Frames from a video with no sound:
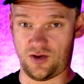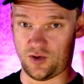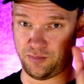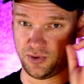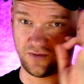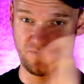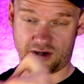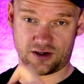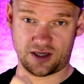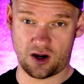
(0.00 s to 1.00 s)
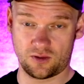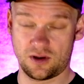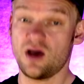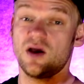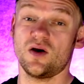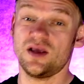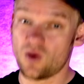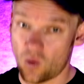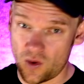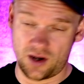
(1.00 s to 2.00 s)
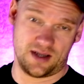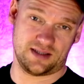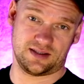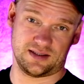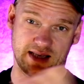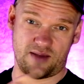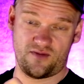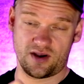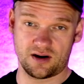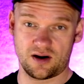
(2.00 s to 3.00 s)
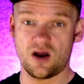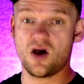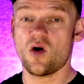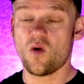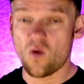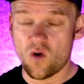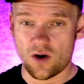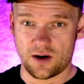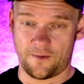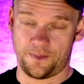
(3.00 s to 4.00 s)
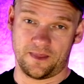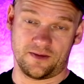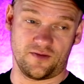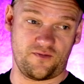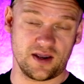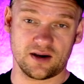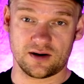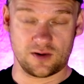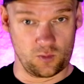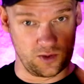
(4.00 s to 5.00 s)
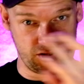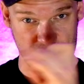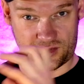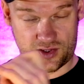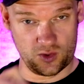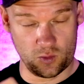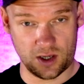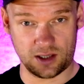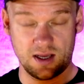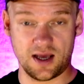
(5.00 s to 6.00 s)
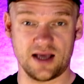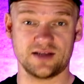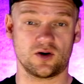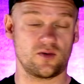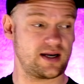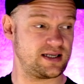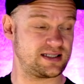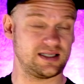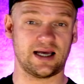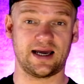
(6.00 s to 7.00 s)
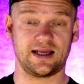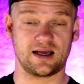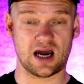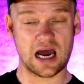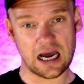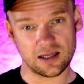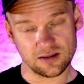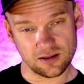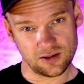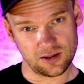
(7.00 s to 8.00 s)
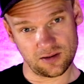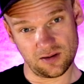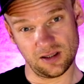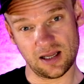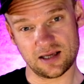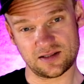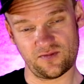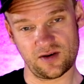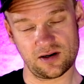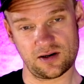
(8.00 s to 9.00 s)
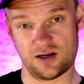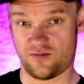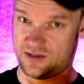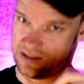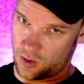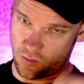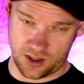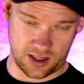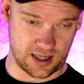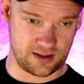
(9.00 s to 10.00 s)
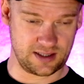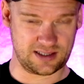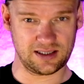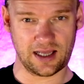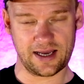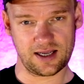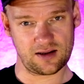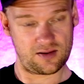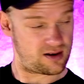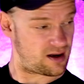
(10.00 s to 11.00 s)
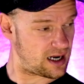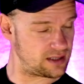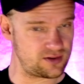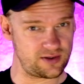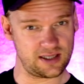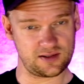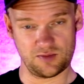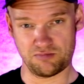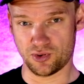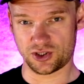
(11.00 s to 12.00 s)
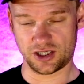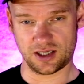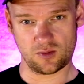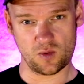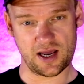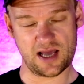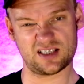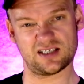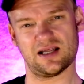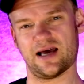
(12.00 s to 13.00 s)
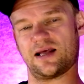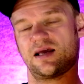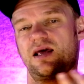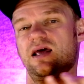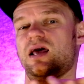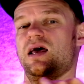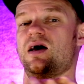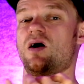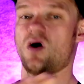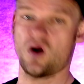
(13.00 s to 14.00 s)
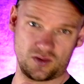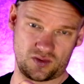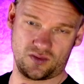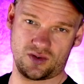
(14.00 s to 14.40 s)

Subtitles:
you put the finger down, or it's the same finger, or the finger, which is the new one, is already sliding under the last finger if it's lower, and then sliding under it, pushing it away and sliding onto the